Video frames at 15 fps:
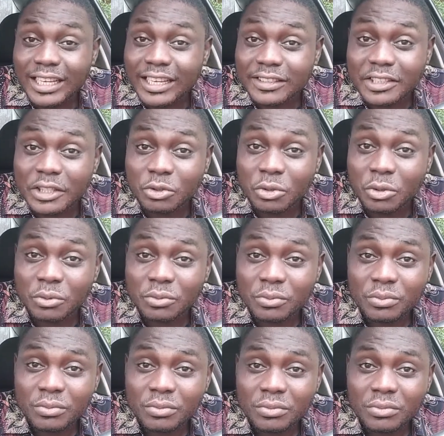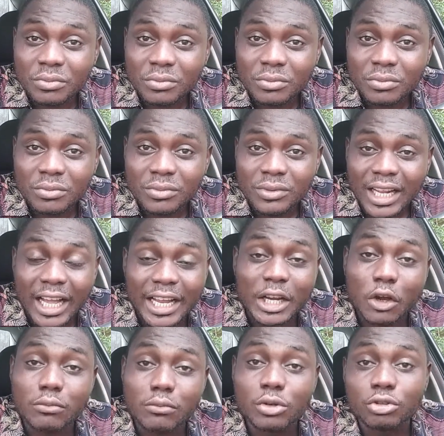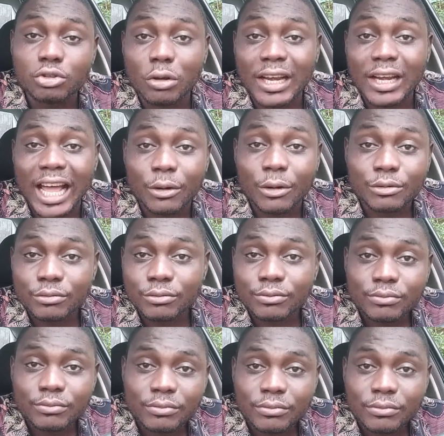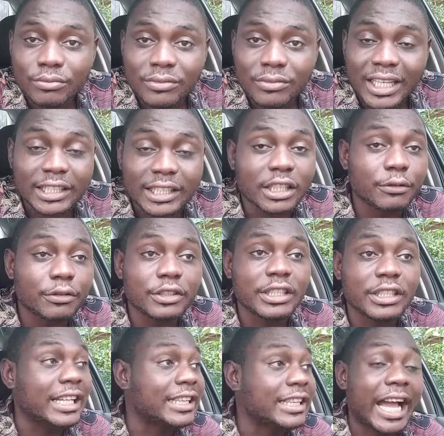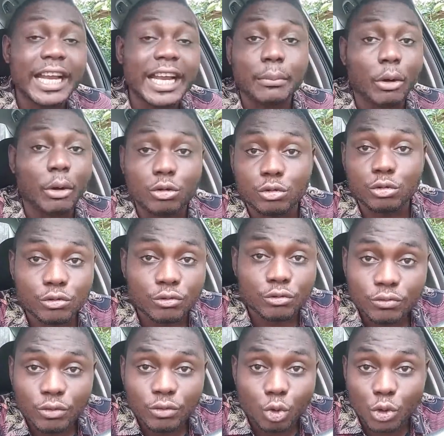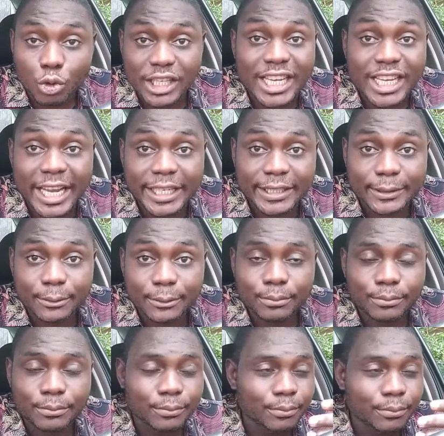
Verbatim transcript: Yeah, it is true. And they will moan so loud that even the entire neighborhood will hear it.